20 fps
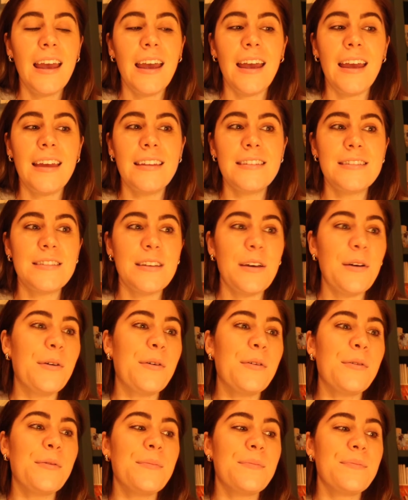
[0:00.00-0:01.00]
And
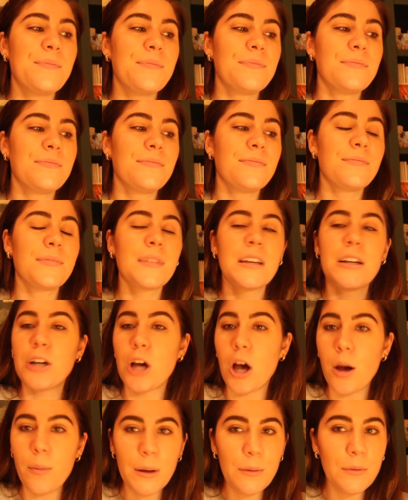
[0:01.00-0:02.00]
so
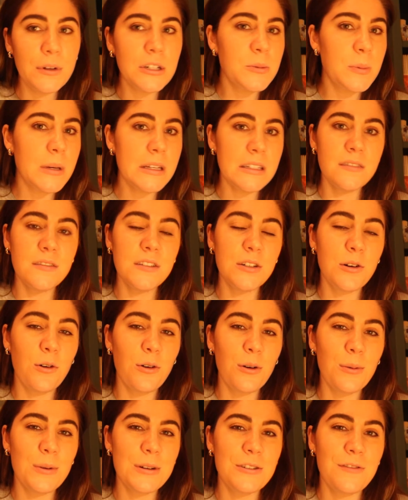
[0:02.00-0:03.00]
comment which piece of
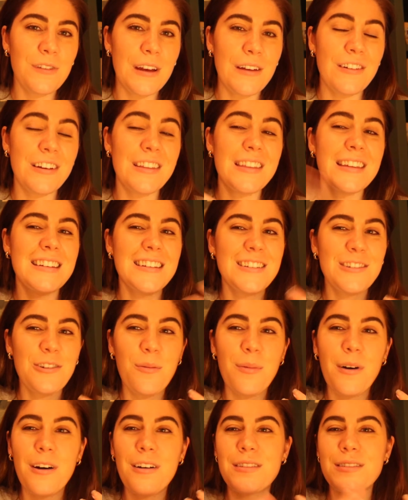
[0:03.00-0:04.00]
decor was your favorite, the disco
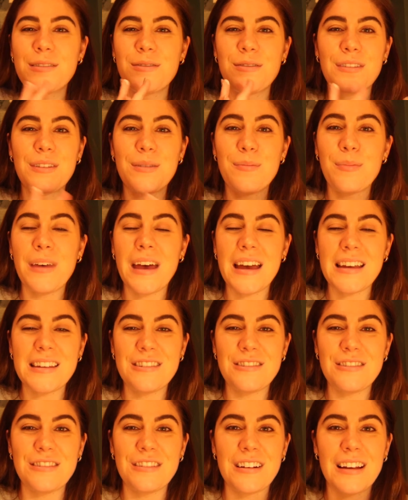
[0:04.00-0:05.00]
balls or the
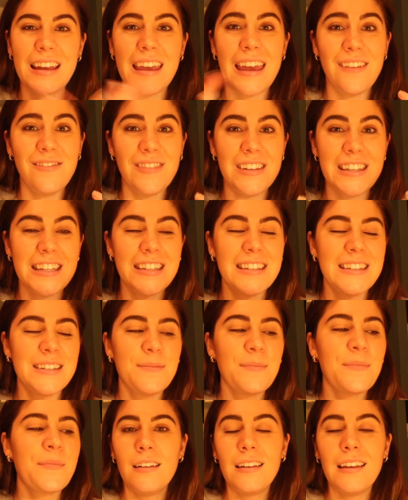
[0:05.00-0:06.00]
plaster canvases.
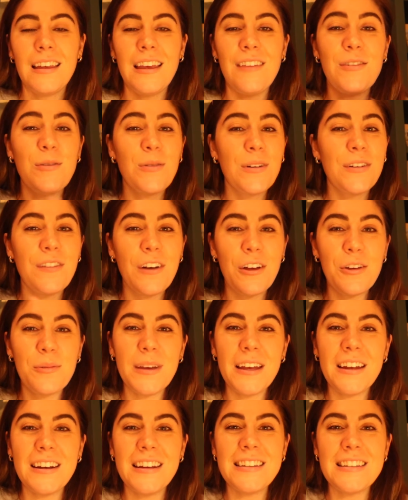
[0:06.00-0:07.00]
If you want to follow me
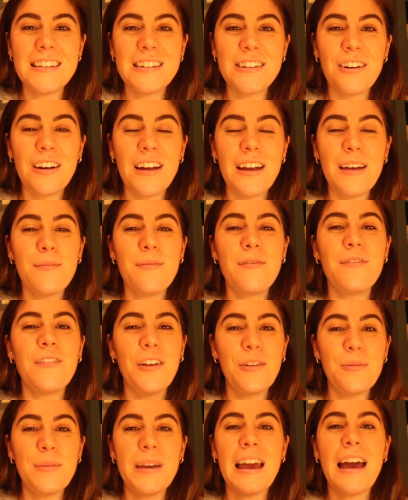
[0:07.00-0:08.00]
on Instagram,
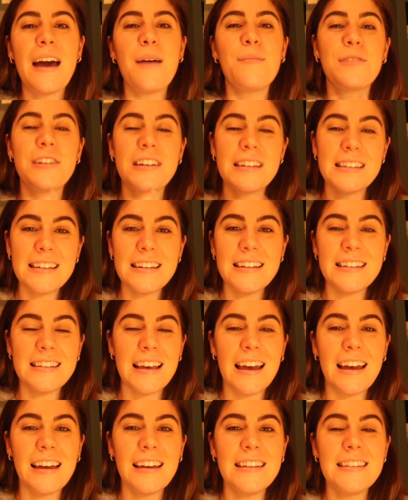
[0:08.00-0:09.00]
follow me at Marissa
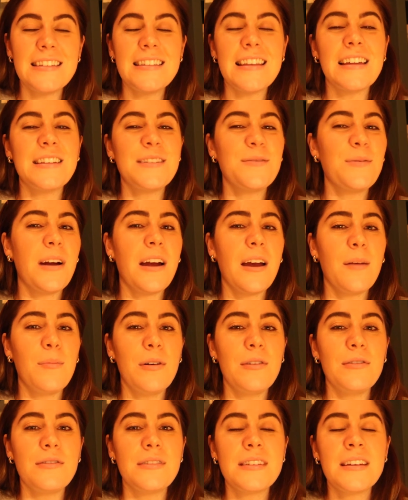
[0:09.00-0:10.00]
Designs. That's where I
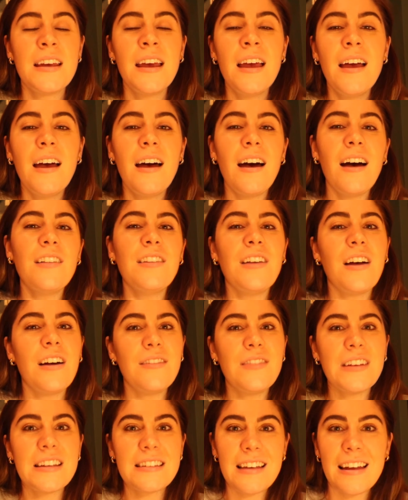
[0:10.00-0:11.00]
post a lot
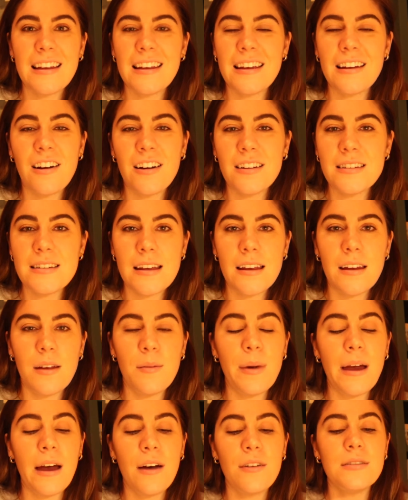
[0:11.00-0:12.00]
of exciting content
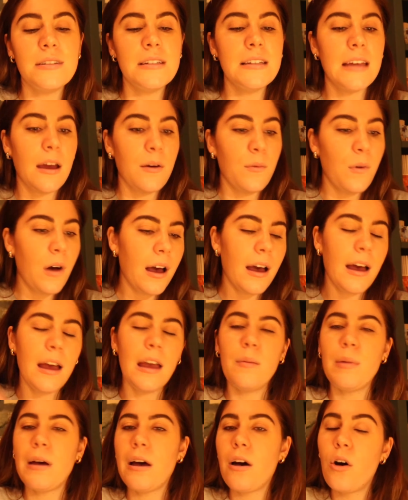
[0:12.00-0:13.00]
about DIY,
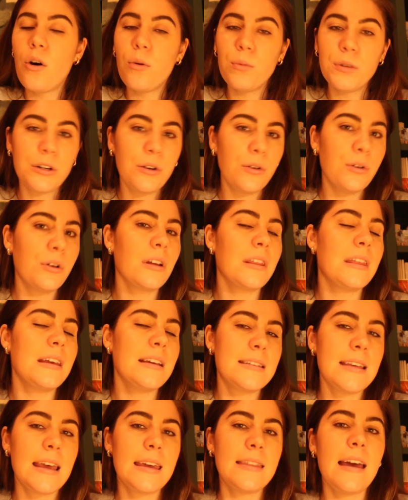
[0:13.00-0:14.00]
about home decor,
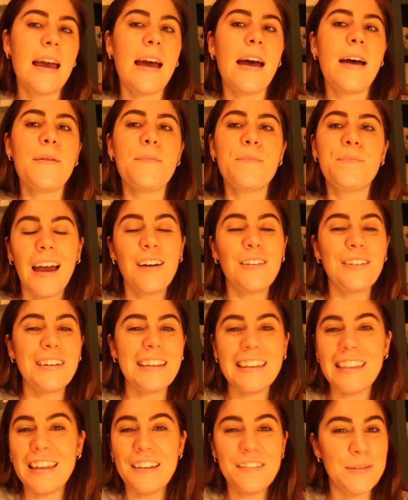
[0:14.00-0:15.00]
things like that. I
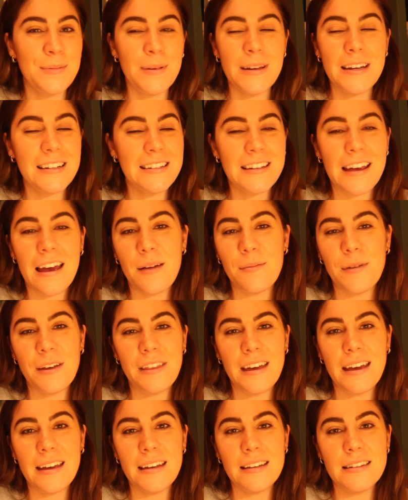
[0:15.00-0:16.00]
really love spending time on
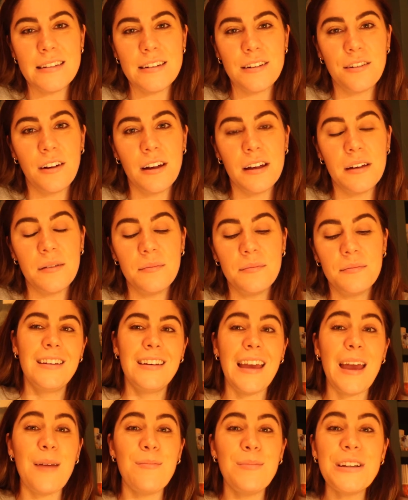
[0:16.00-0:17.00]
that Instagram.
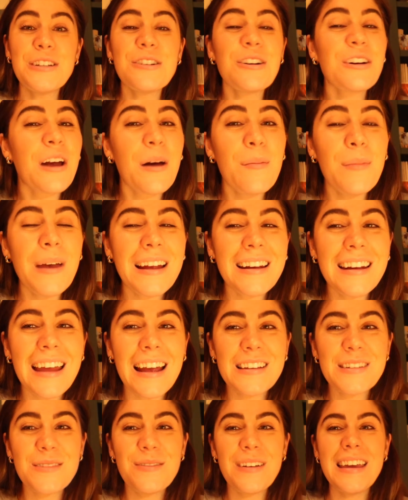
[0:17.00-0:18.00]
And be sure to come back
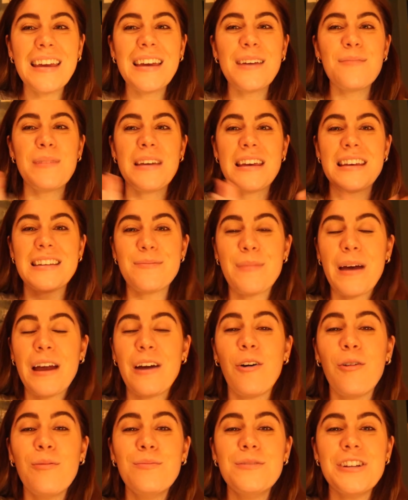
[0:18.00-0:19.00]
next week because my
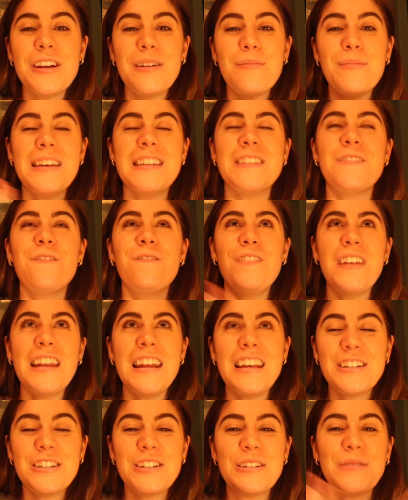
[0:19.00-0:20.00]
home gym is
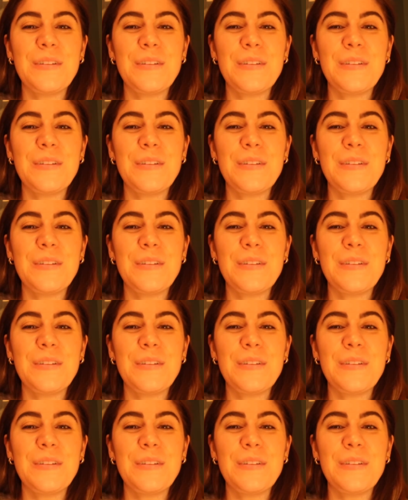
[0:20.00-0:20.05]
finished.